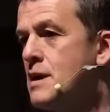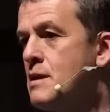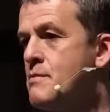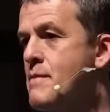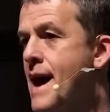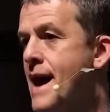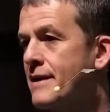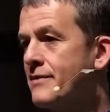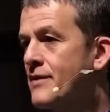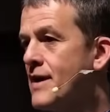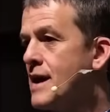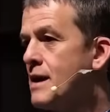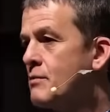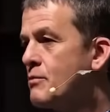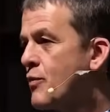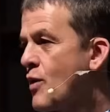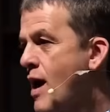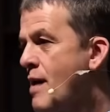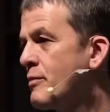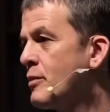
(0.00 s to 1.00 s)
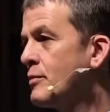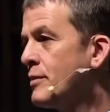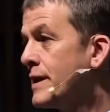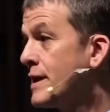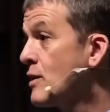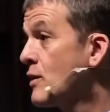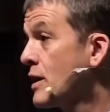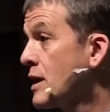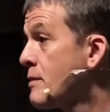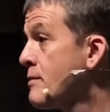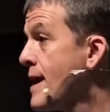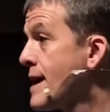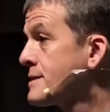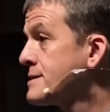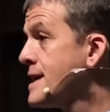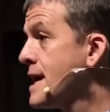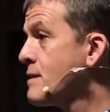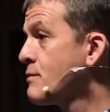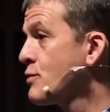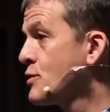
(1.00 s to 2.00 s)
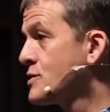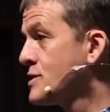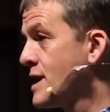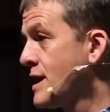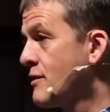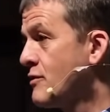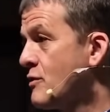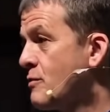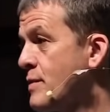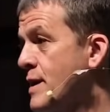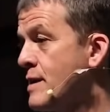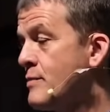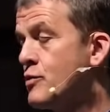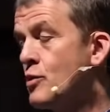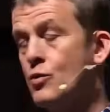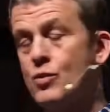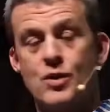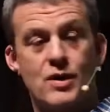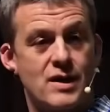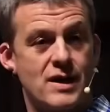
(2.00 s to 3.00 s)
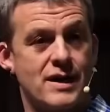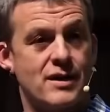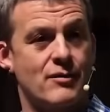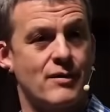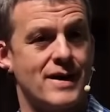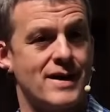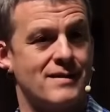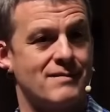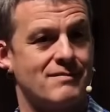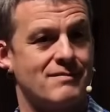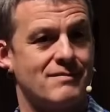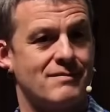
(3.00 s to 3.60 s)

Back then, probably only about 10% of the people were literate.